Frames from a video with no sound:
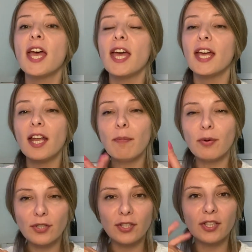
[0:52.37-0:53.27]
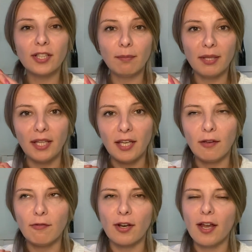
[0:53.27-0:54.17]
And I personally
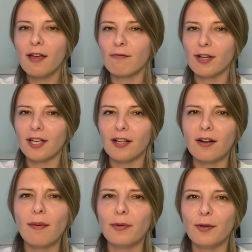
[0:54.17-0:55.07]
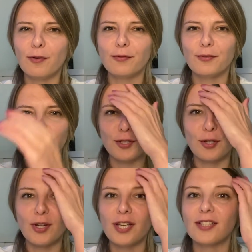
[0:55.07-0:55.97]
believe, and I have read a couple of
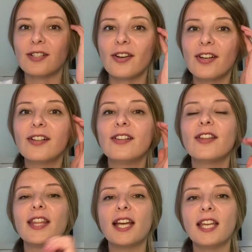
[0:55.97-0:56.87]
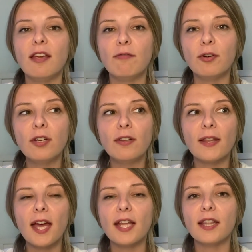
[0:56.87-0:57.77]
serious articles on that even,
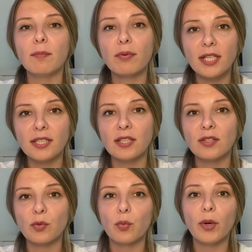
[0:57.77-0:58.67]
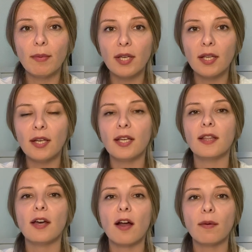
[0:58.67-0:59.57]
that the presence of women in
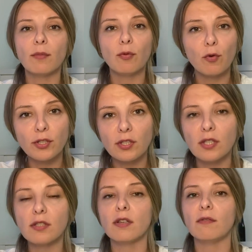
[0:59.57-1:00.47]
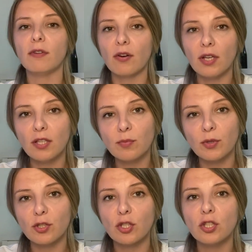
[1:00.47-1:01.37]
the armed forces on various
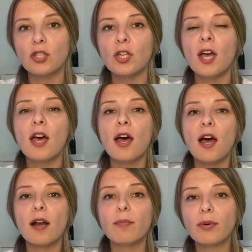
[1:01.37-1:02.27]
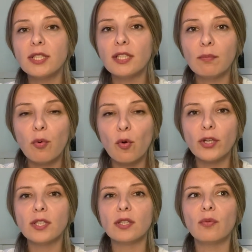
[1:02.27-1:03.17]
positions are pretty
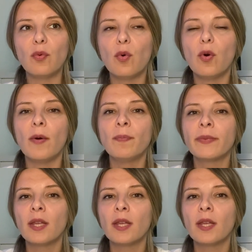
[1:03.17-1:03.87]
important for